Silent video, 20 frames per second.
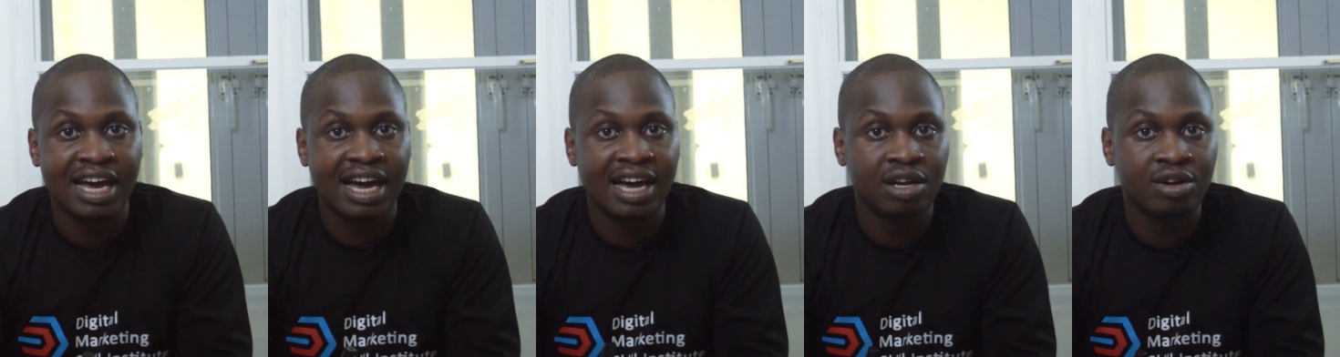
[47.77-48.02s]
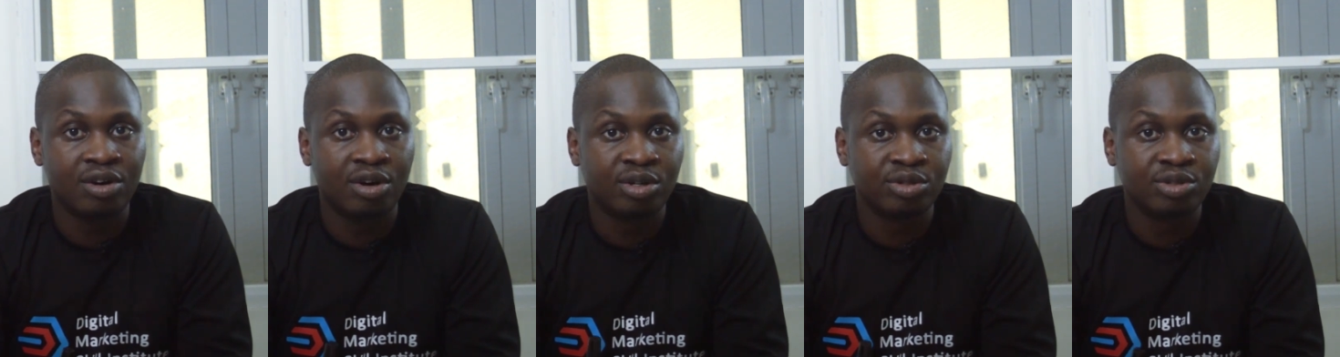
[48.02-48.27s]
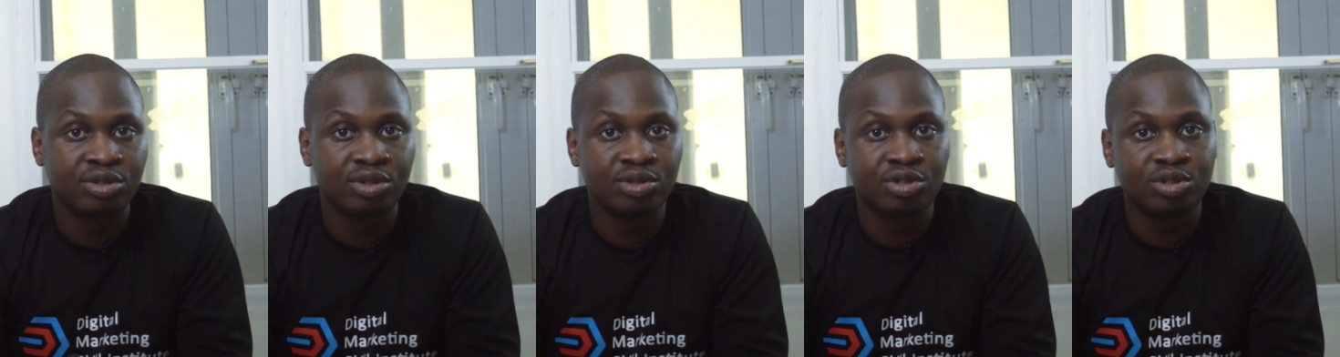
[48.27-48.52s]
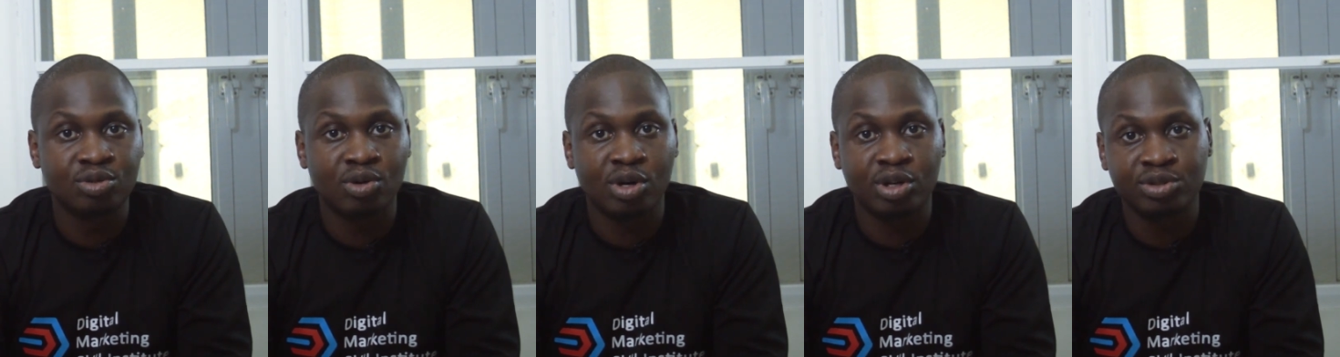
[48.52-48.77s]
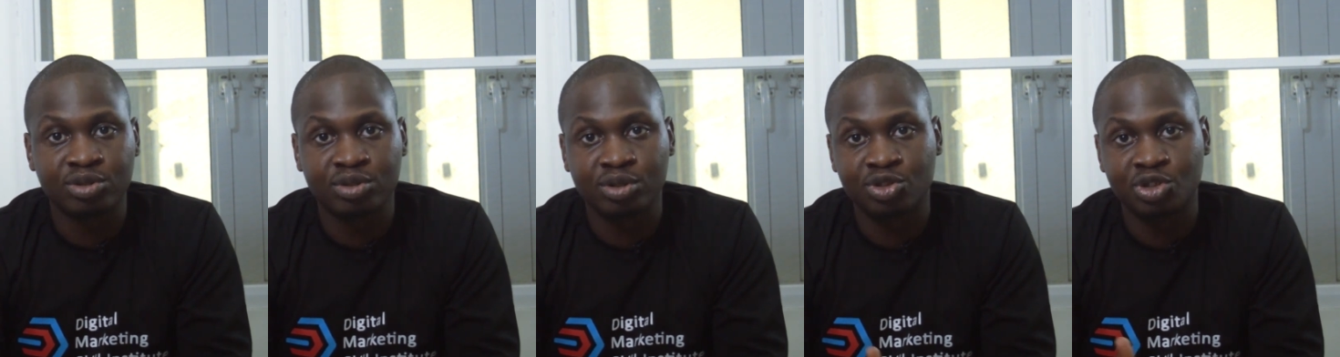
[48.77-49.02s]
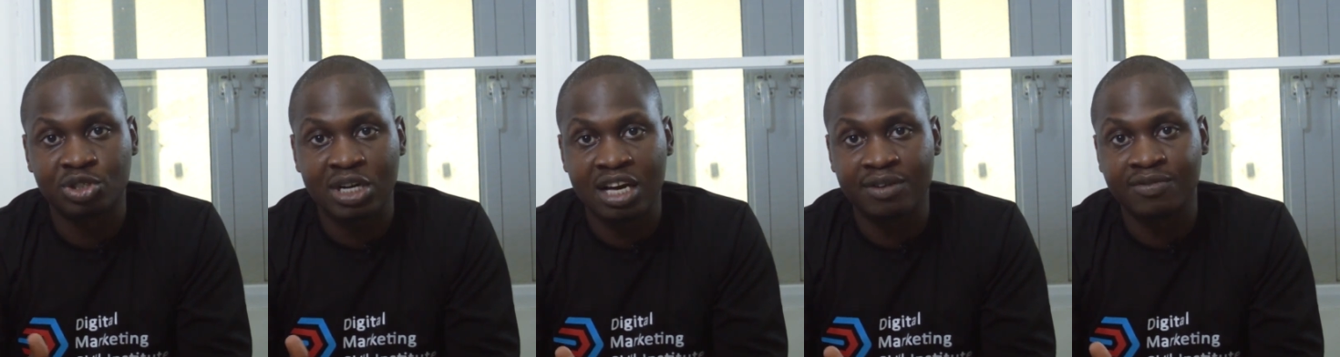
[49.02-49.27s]
and also
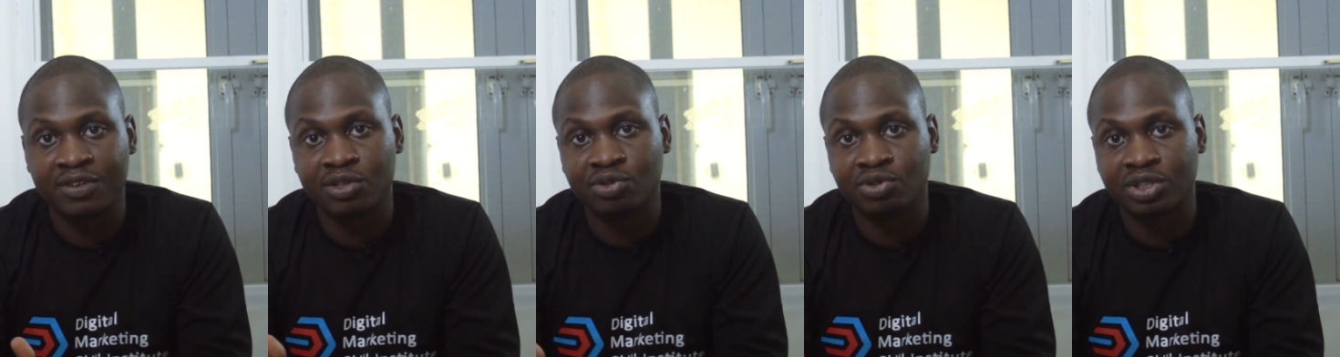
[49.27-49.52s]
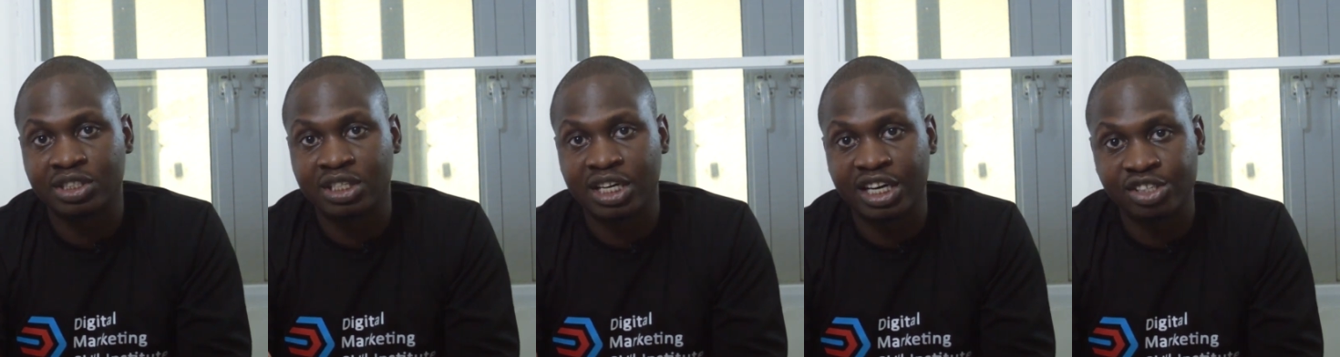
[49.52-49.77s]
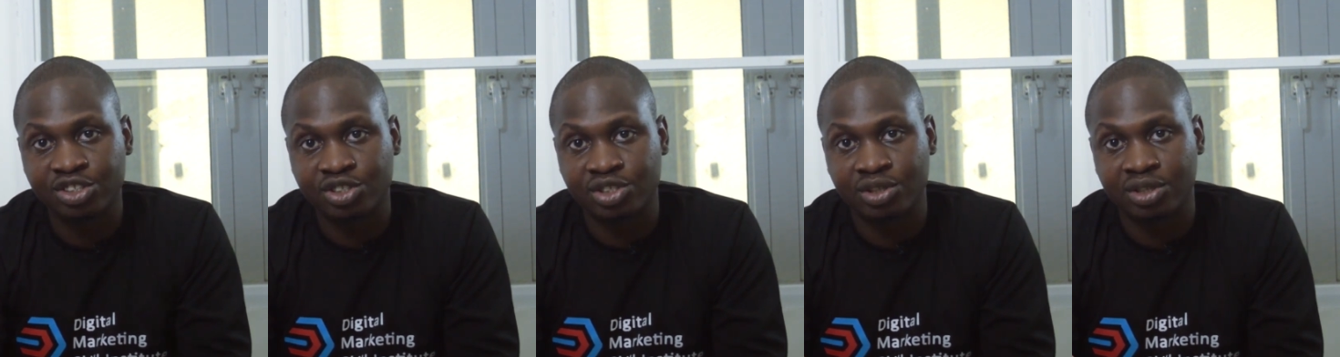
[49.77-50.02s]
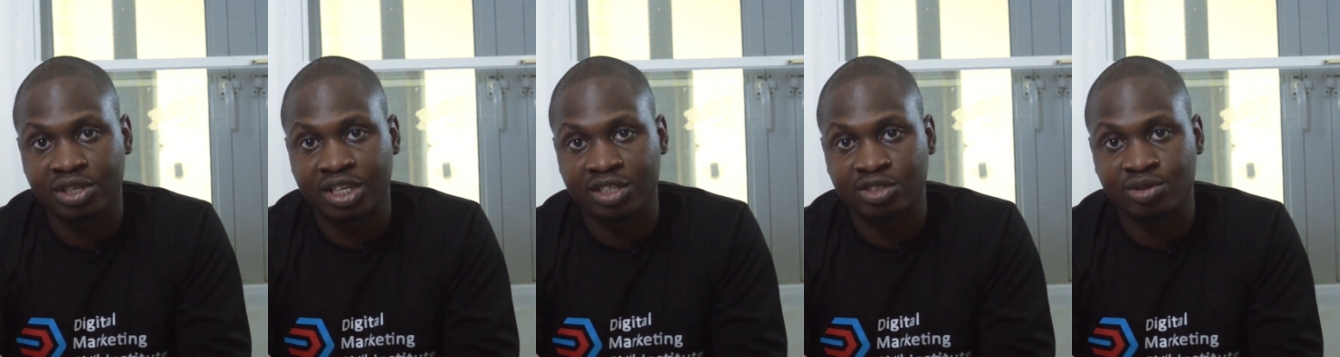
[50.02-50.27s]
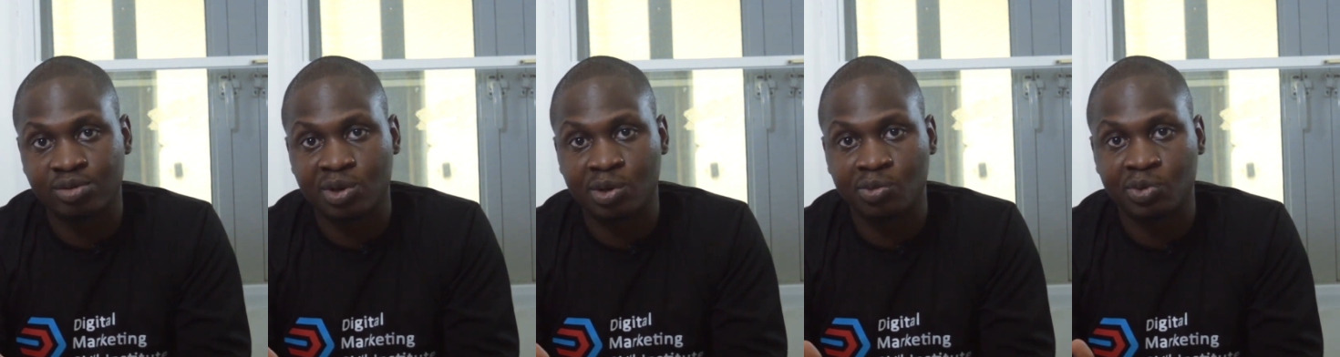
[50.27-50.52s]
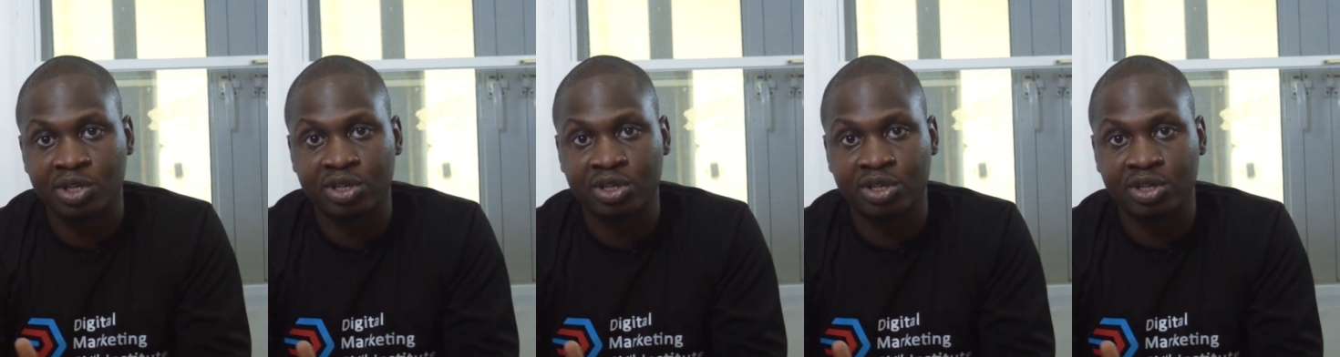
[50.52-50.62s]
to drive in retention as well,